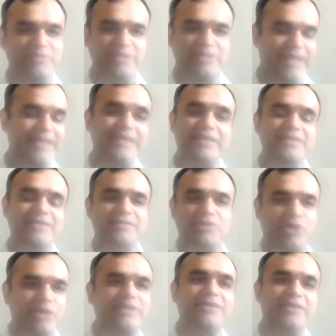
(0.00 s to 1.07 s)
like any other
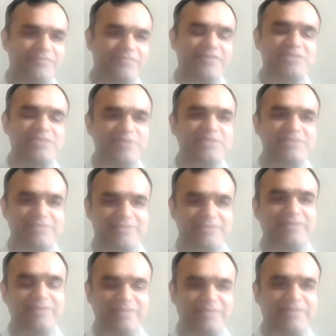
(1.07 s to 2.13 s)
alternate investments,
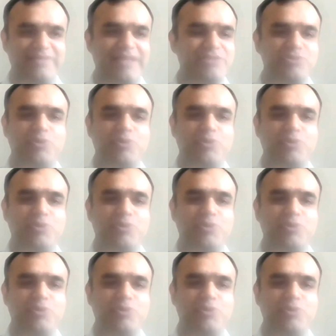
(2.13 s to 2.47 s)
that's